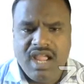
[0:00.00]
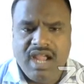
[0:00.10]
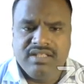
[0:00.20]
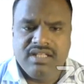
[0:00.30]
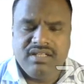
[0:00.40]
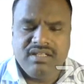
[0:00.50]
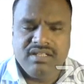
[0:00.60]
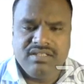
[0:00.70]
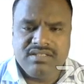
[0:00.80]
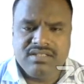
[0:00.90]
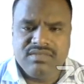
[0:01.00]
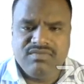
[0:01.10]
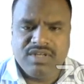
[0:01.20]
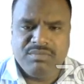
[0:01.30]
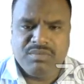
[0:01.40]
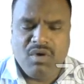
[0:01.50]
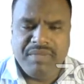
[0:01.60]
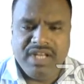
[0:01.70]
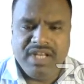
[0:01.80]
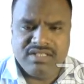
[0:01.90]
And then this is a very
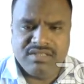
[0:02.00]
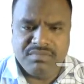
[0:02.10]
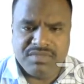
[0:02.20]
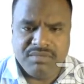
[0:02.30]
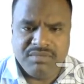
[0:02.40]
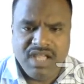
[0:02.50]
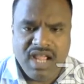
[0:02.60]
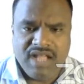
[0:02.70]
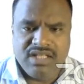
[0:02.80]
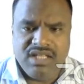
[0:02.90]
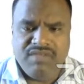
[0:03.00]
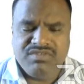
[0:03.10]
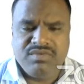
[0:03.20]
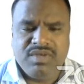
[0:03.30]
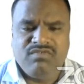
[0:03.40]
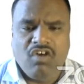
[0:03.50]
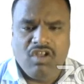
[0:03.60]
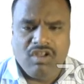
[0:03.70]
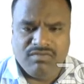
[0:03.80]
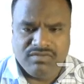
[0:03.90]
prominent symptom, and the leaves will fall
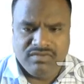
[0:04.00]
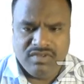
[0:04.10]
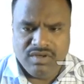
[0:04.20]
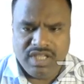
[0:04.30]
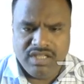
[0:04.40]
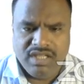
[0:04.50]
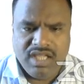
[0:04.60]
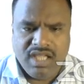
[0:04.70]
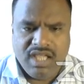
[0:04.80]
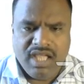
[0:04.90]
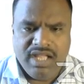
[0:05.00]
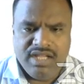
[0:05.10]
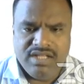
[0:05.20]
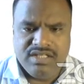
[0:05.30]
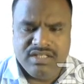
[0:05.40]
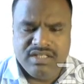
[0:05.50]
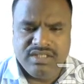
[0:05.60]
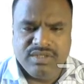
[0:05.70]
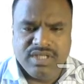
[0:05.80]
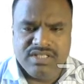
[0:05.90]
off. Okay, and
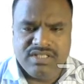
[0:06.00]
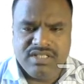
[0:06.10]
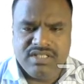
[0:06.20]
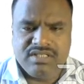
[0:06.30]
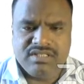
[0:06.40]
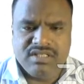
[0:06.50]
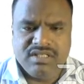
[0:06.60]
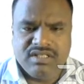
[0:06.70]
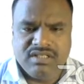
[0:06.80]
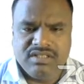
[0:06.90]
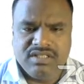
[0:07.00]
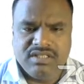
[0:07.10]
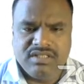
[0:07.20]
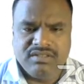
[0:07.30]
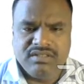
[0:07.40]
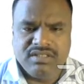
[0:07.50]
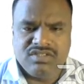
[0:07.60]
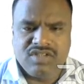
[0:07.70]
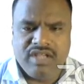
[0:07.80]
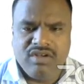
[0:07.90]
you can see this the
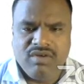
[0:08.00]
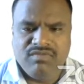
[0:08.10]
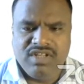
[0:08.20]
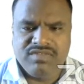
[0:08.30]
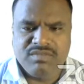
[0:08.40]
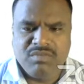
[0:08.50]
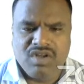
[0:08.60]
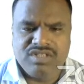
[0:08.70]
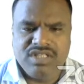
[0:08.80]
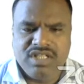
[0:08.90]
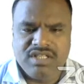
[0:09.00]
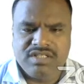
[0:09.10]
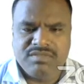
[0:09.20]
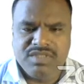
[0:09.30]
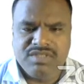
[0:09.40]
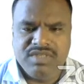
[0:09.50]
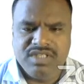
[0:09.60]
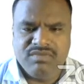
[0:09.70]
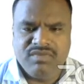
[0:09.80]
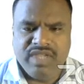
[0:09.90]
drying of leaves margin areas between
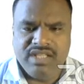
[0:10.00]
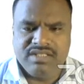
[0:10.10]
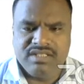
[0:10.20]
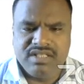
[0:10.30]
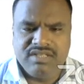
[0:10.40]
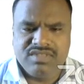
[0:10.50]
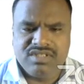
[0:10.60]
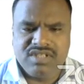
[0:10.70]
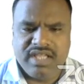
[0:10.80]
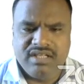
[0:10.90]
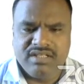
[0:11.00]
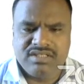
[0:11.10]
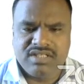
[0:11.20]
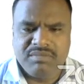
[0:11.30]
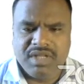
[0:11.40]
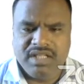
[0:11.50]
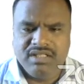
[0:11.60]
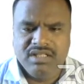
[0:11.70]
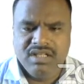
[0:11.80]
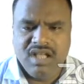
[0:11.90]
the veins, and gives tiger stripe-like
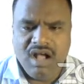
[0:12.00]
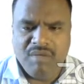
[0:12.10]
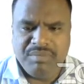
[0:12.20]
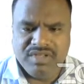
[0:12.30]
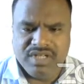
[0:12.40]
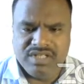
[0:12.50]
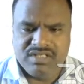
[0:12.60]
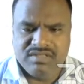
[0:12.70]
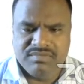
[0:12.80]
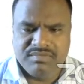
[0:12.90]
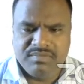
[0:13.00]
appearance.